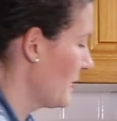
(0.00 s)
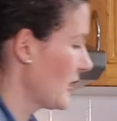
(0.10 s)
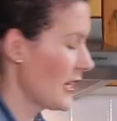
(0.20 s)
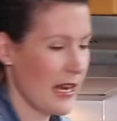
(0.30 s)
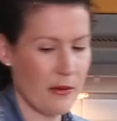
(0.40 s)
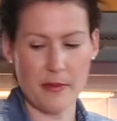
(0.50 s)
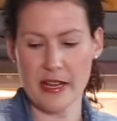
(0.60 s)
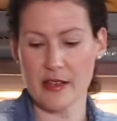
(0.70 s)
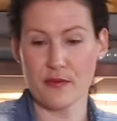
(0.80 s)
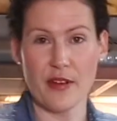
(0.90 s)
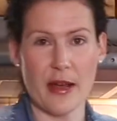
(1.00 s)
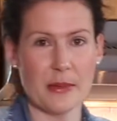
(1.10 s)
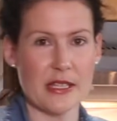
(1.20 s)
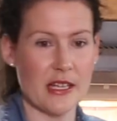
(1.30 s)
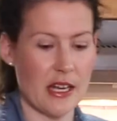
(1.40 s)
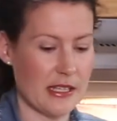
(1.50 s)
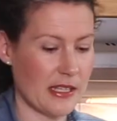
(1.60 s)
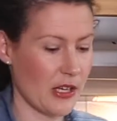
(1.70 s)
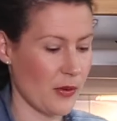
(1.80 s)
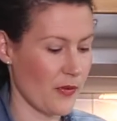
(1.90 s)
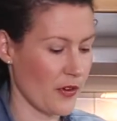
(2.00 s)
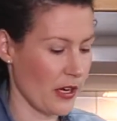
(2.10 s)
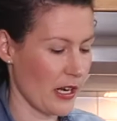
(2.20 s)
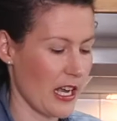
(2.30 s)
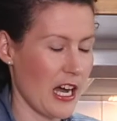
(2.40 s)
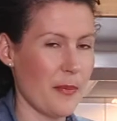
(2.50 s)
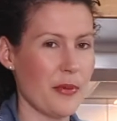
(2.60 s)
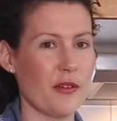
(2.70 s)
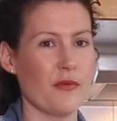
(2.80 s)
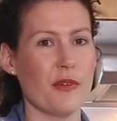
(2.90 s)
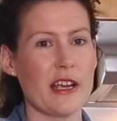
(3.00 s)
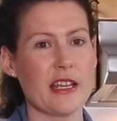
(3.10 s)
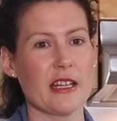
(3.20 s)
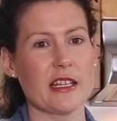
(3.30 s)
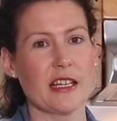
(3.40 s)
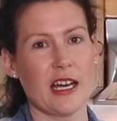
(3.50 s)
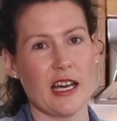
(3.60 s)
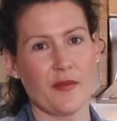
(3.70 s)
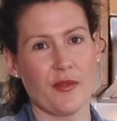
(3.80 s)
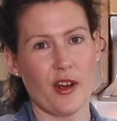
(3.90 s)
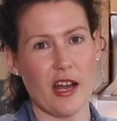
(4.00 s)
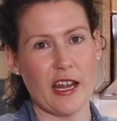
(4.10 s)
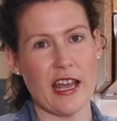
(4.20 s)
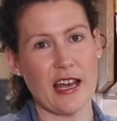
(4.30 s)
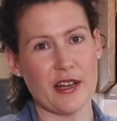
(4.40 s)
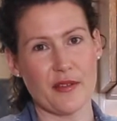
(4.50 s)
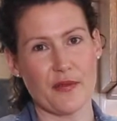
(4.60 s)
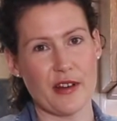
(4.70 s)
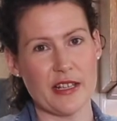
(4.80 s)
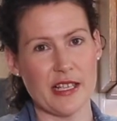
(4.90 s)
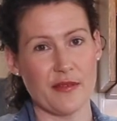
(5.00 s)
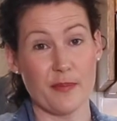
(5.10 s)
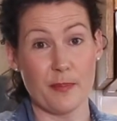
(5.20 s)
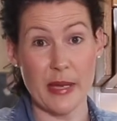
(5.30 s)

Today we're making family size. So we've got a cup of regular garden variety out of the freezer